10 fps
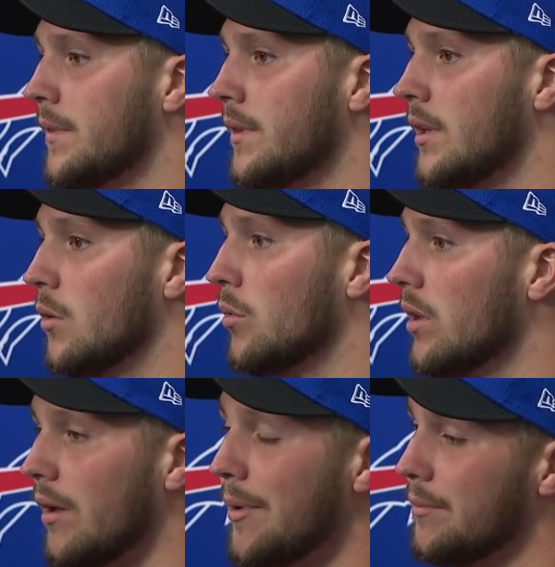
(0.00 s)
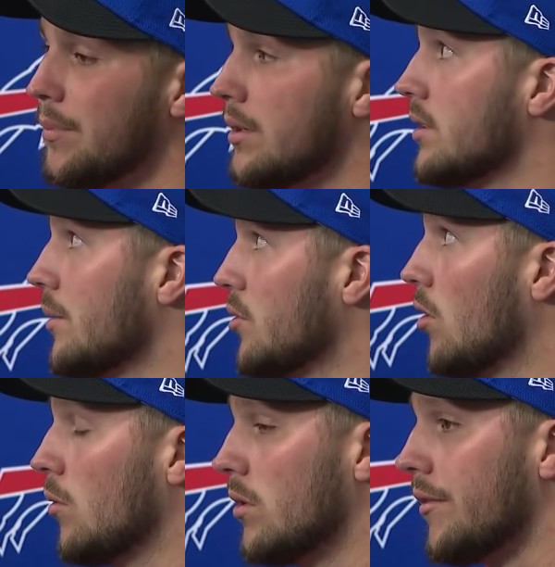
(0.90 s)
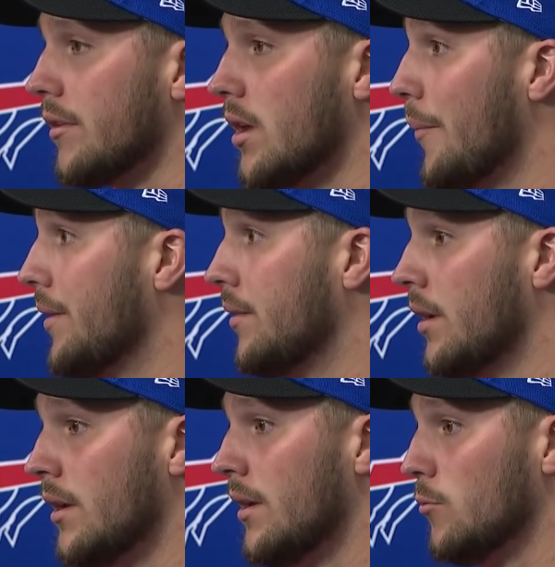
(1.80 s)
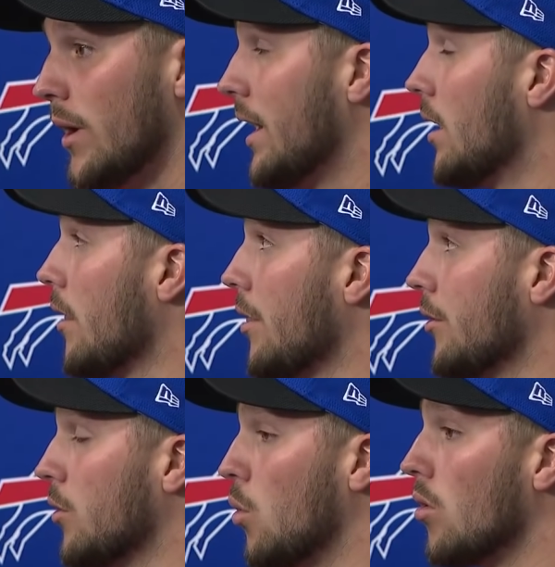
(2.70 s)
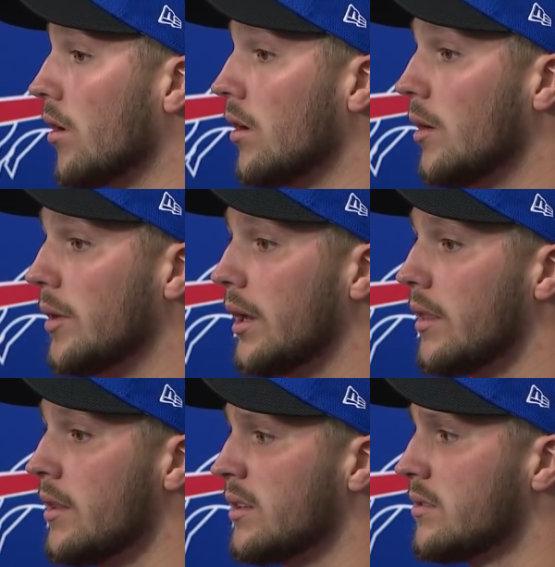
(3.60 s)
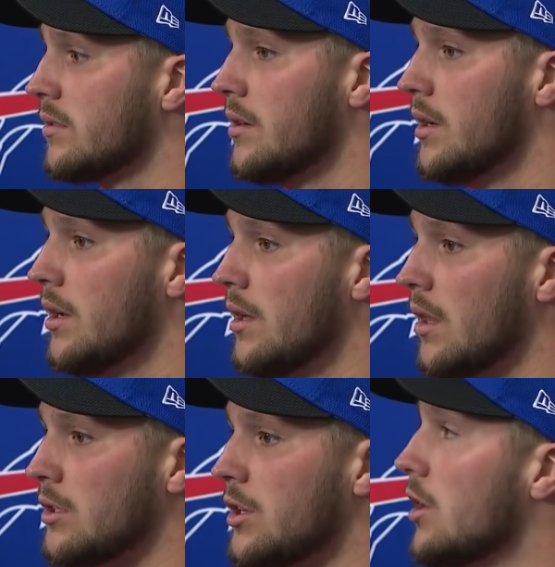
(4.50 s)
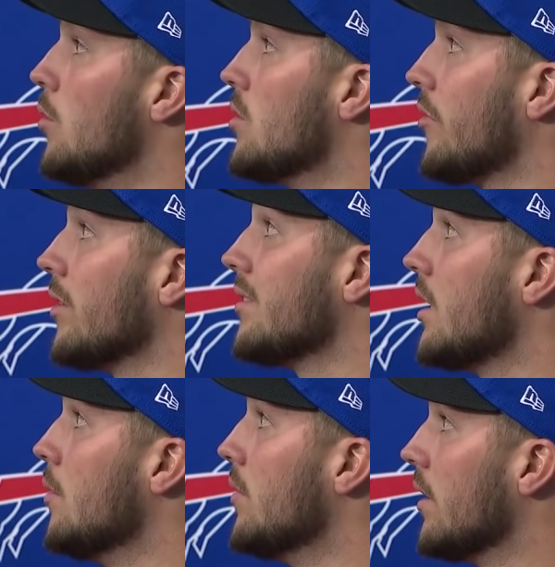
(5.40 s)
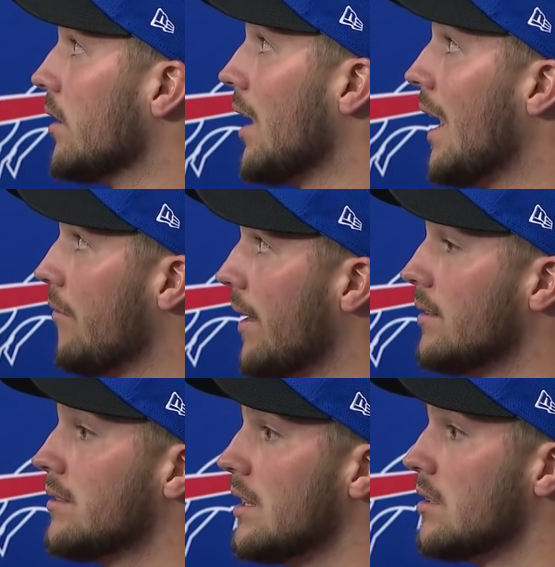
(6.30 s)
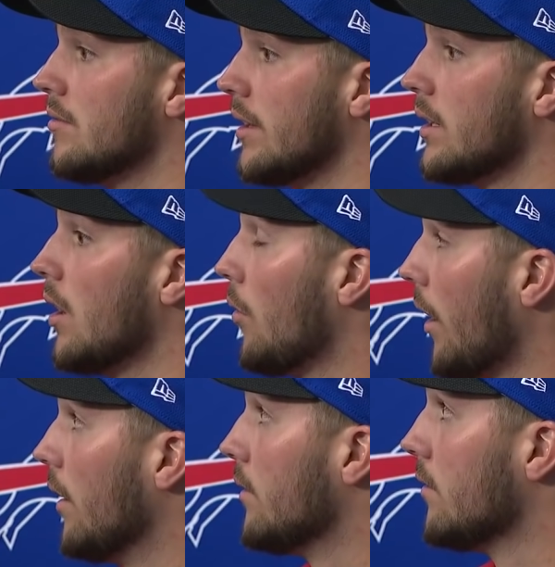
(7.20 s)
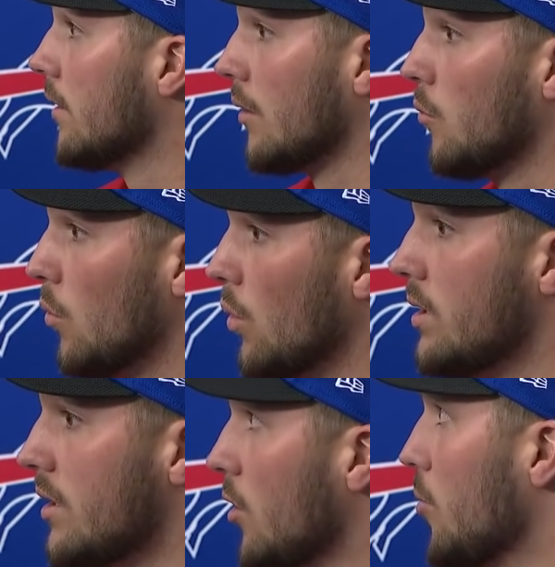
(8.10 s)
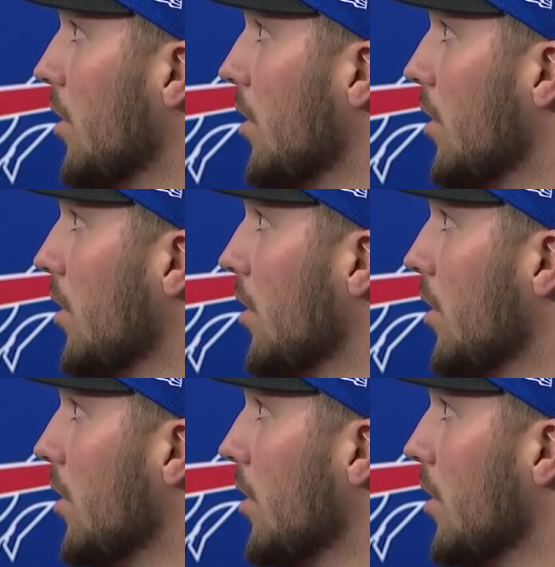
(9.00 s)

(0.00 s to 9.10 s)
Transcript: you know, really, I mean, putting us up 21-0 coming right out of the third quarter. I mean, I think that's huge for a team to have that sense of, like, okay, like, we still can